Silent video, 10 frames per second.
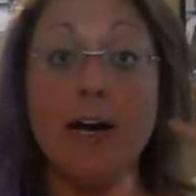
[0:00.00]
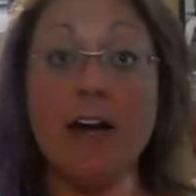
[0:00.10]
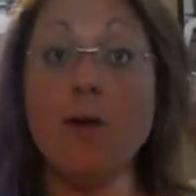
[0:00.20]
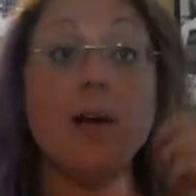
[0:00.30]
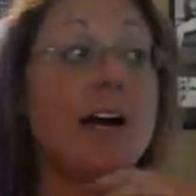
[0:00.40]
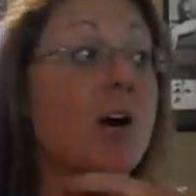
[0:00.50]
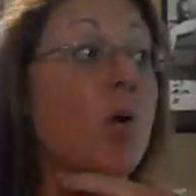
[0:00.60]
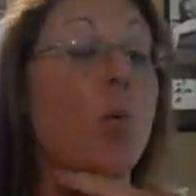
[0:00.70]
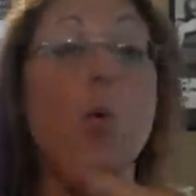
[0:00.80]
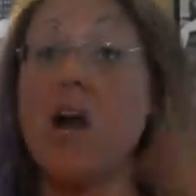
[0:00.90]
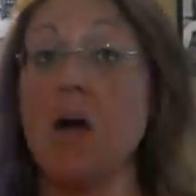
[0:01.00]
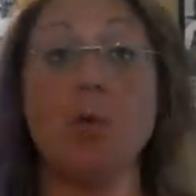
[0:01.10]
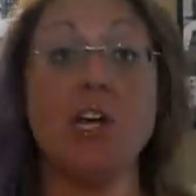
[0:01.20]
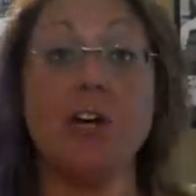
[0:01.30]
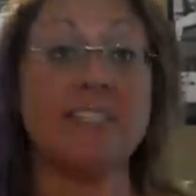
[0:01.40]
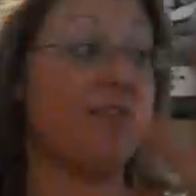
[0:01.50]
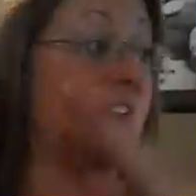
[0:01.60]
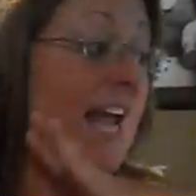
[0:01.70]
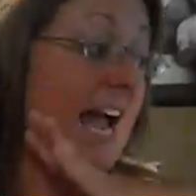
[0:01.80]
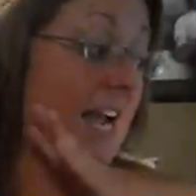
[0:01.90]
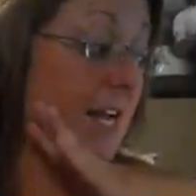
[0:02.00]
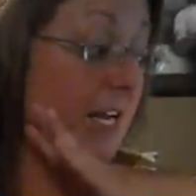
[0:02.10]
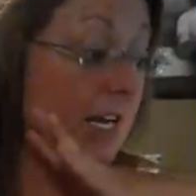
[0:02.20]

And I don't care what I would use. If it had